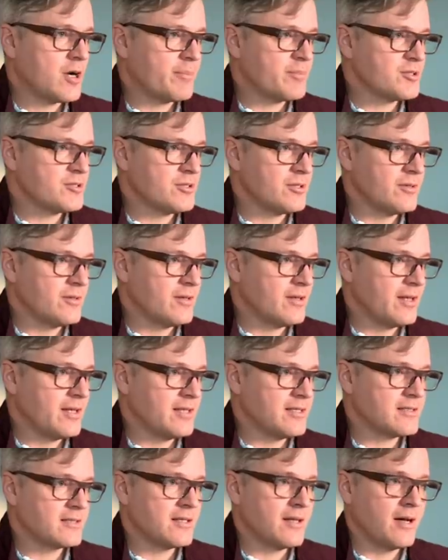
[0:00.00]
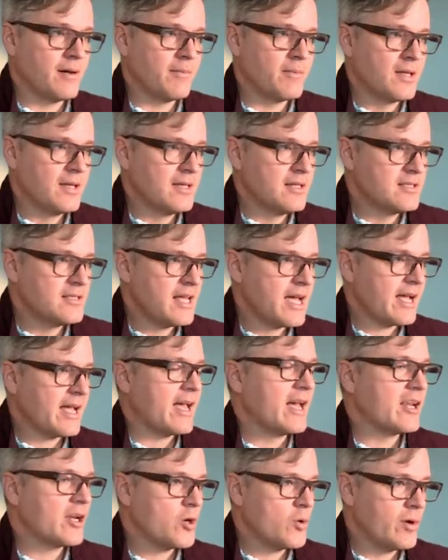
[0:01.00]
opportunities, um,
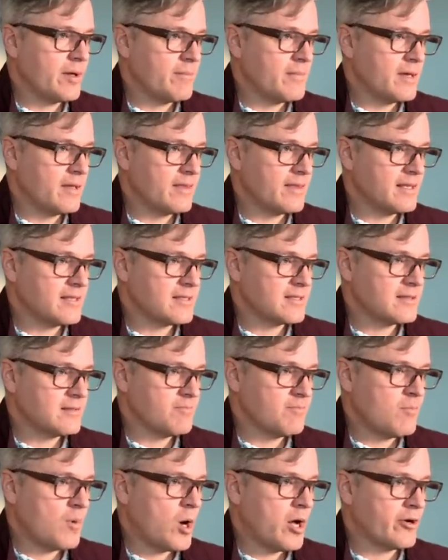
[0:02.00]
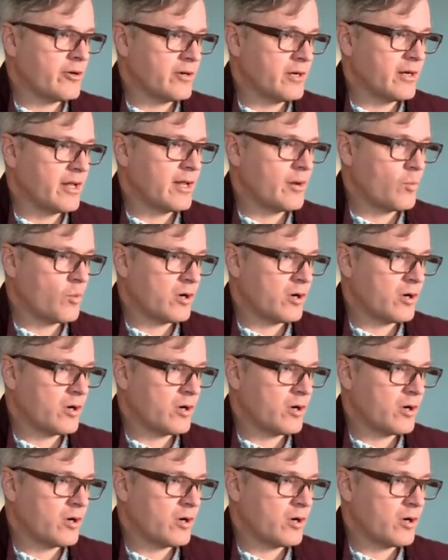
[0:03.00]
tech ed equipment that's modern and